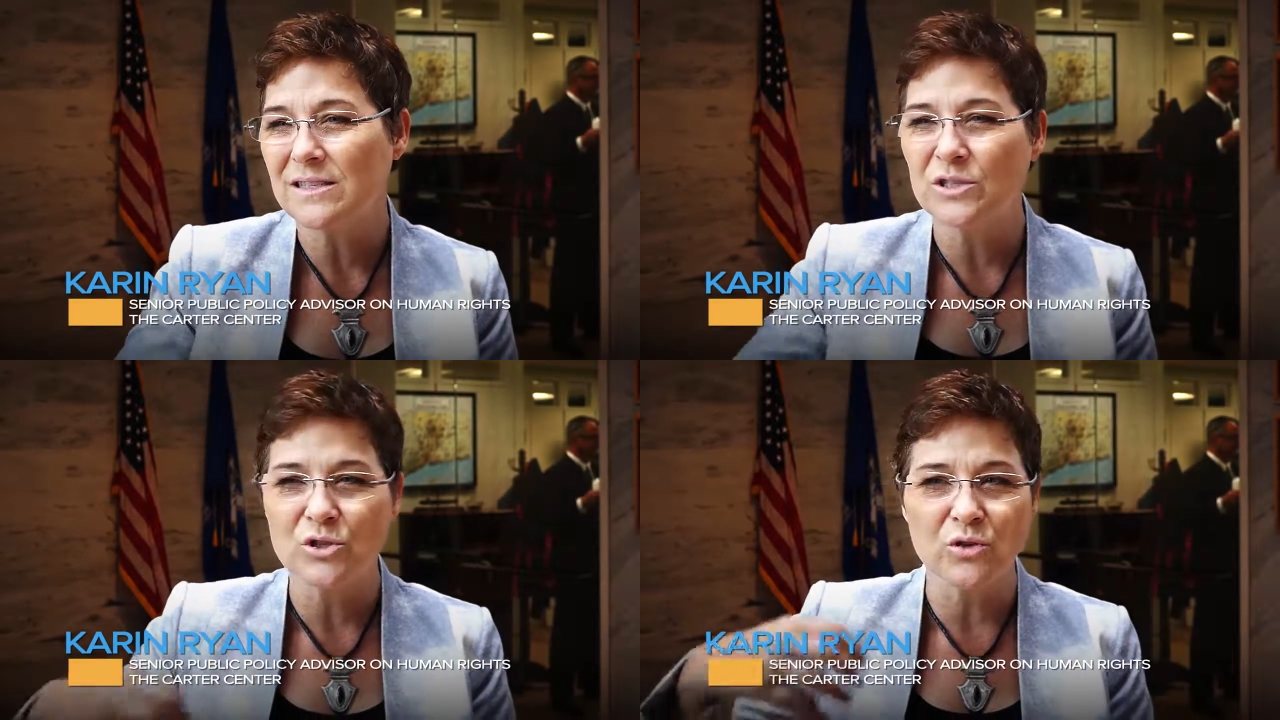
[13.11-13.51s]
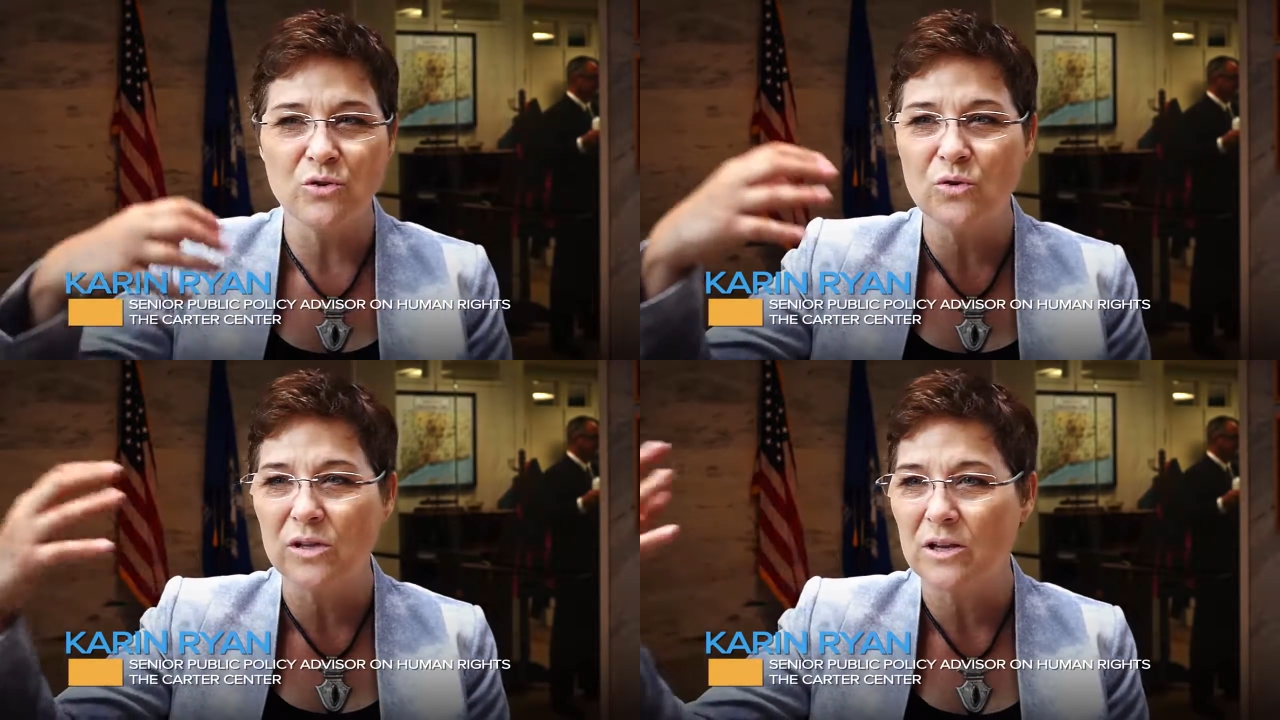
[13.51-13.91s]
into
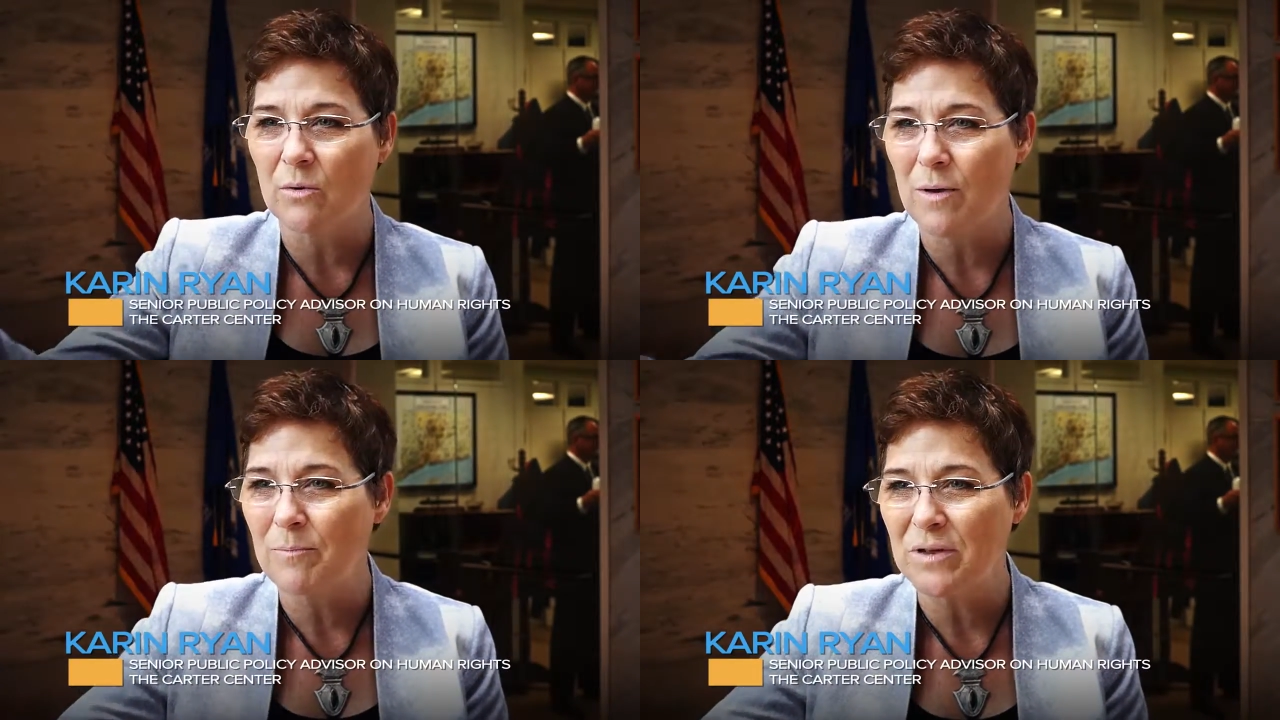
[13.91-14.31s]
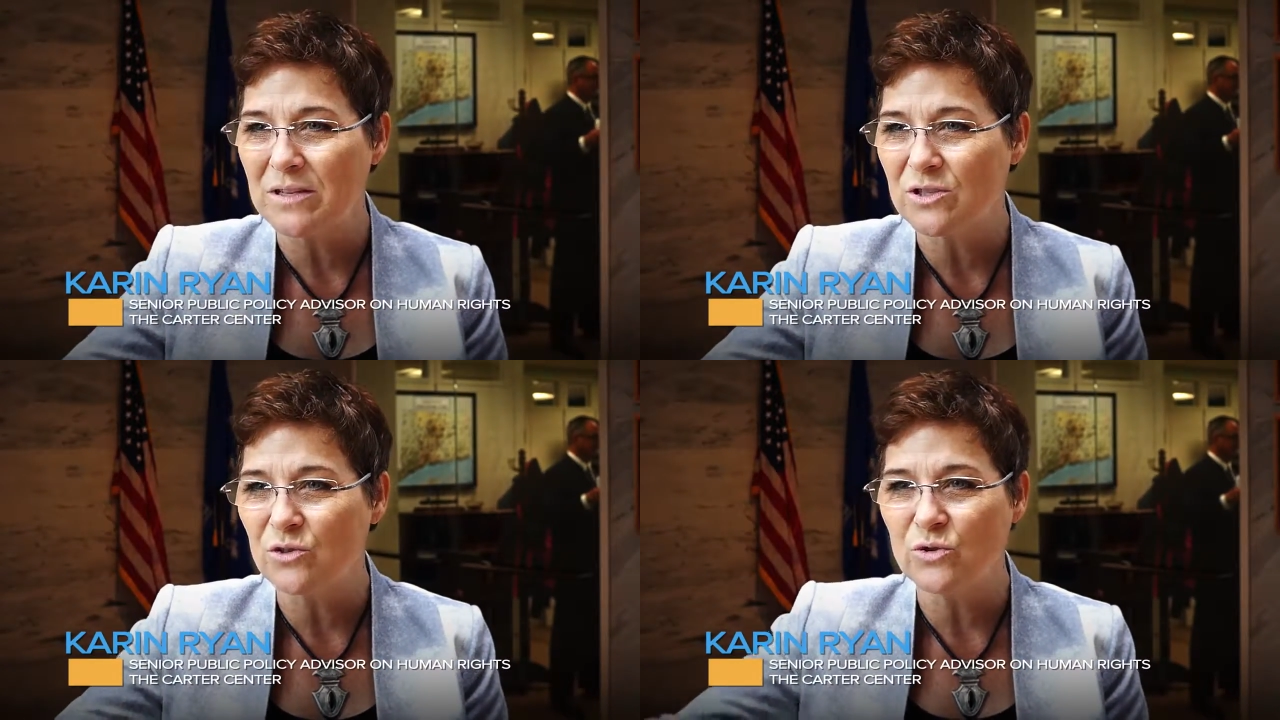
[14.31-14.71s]
nuclear
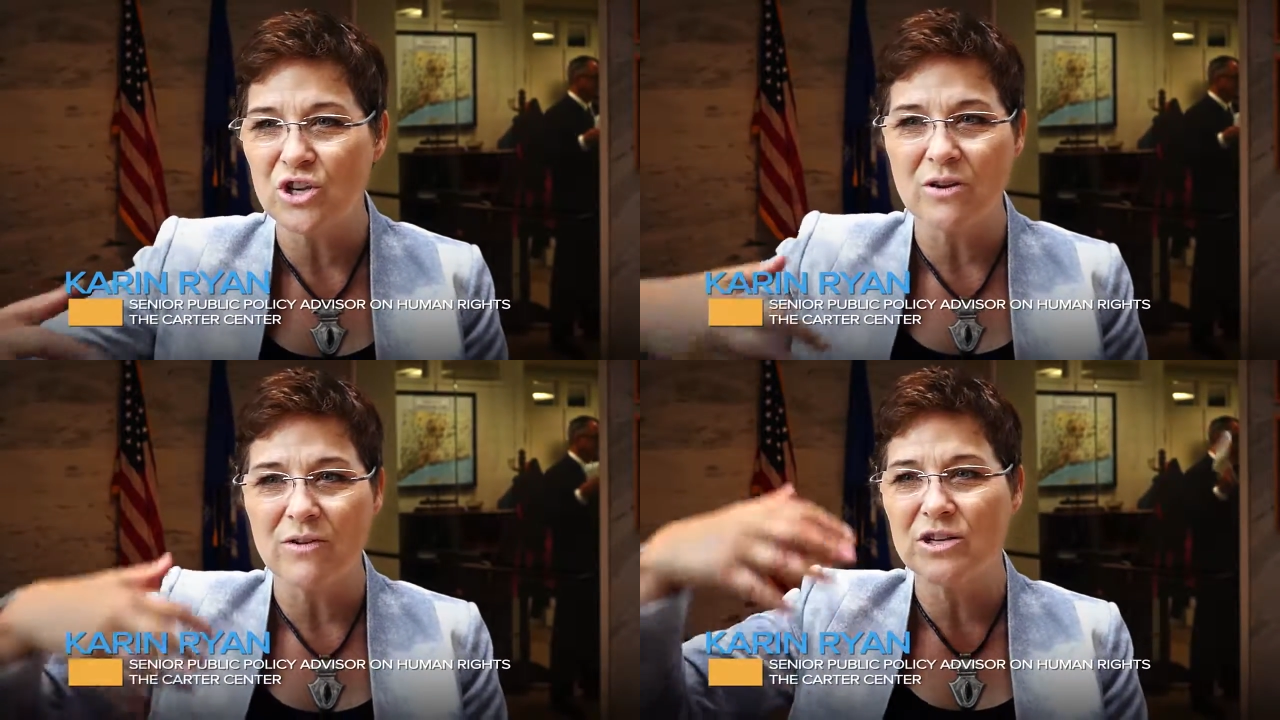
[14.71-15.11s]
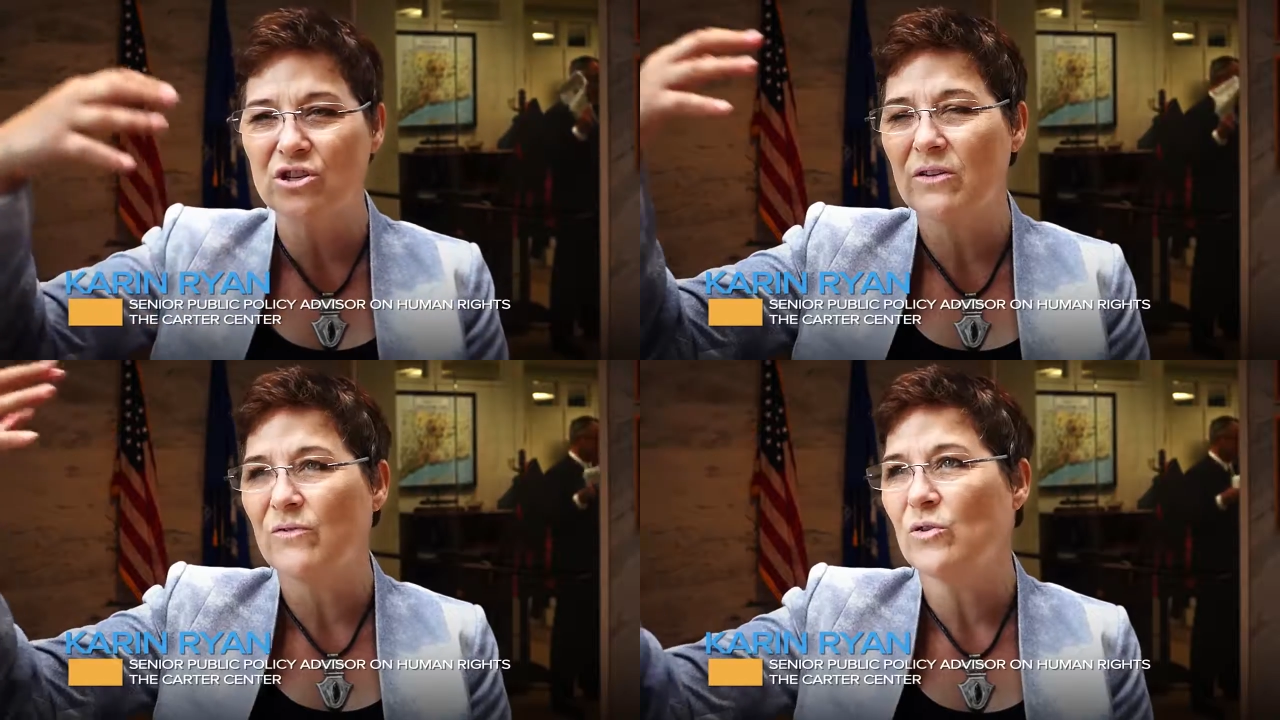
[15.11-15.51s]
weapons, new
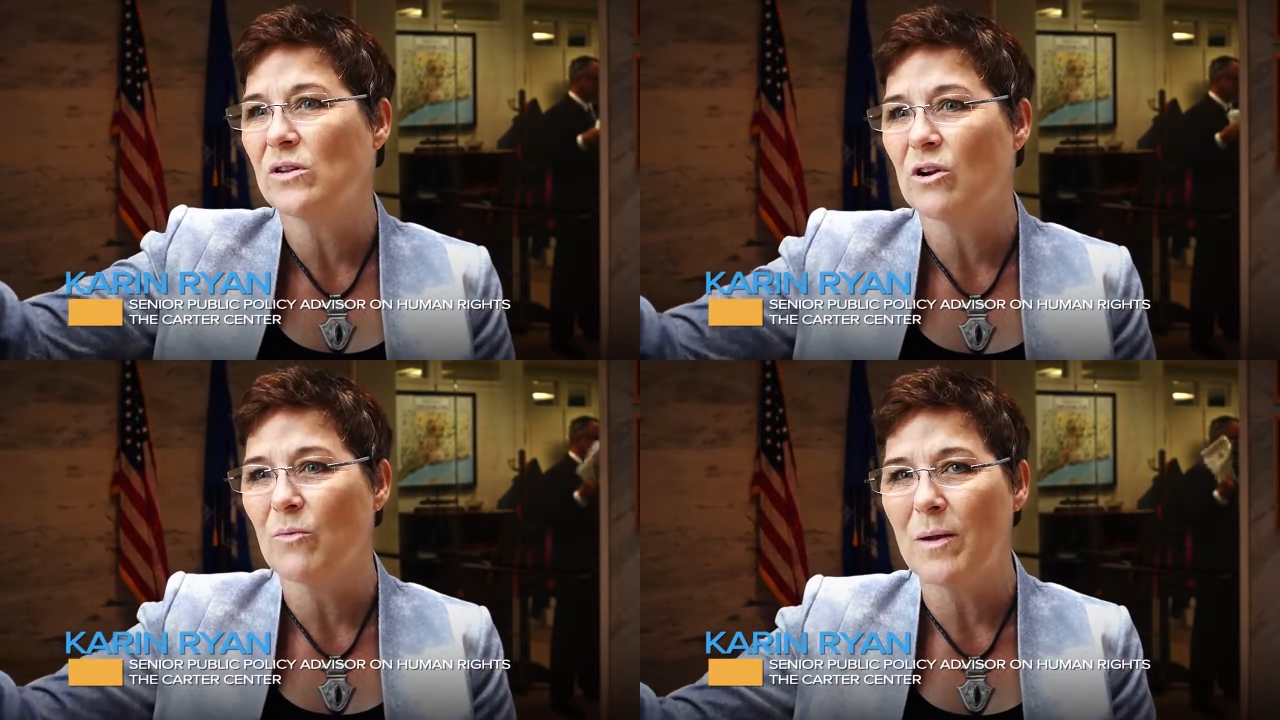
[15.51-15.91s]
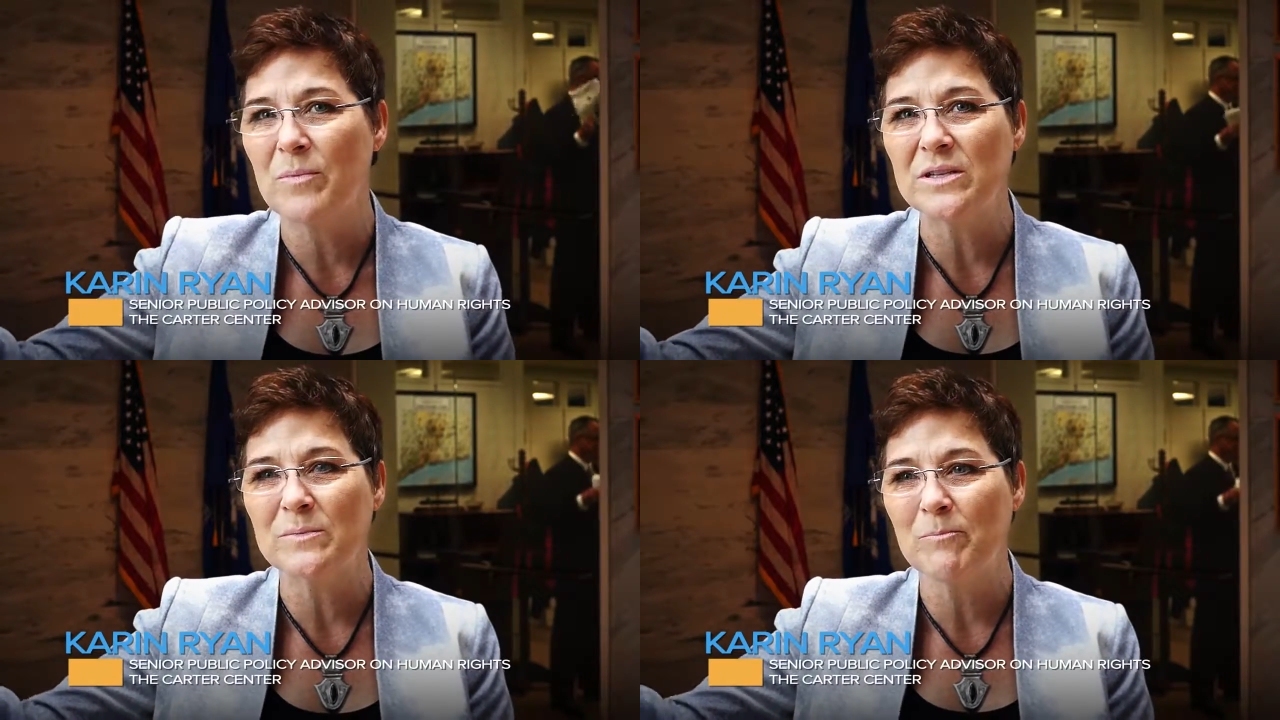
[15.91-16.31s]
generation of nuclear
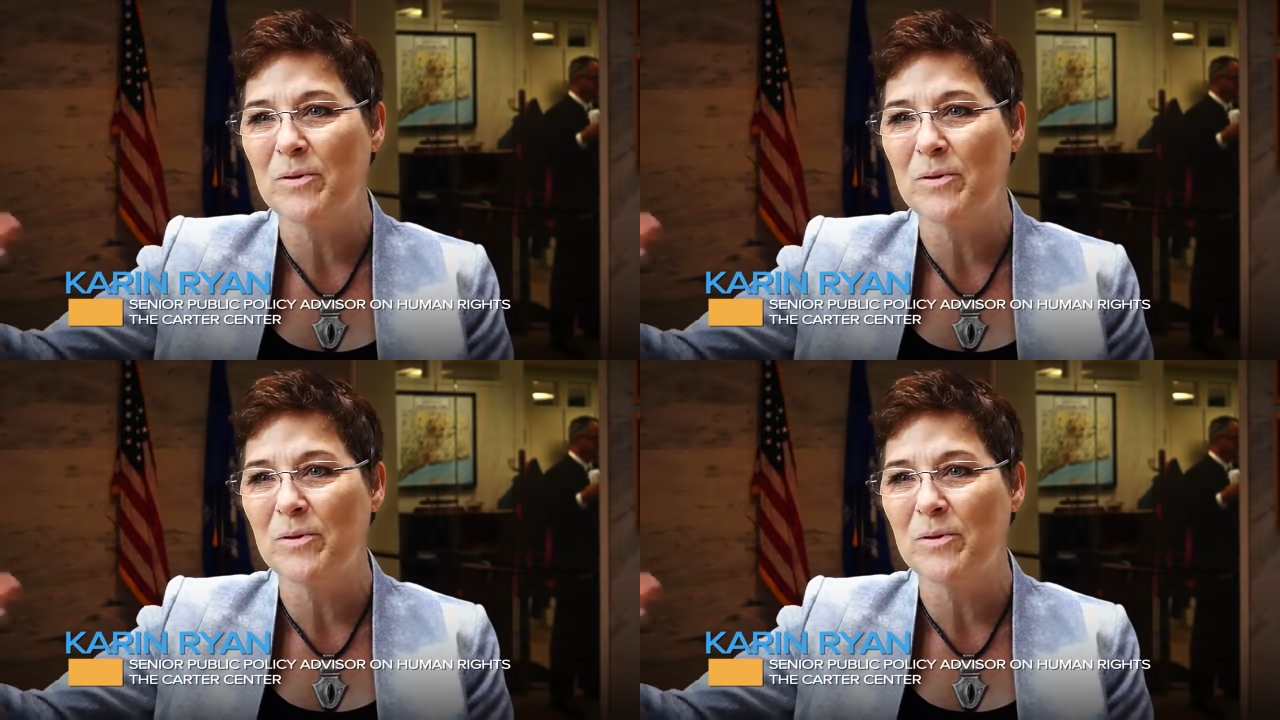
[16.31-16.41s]
weapons,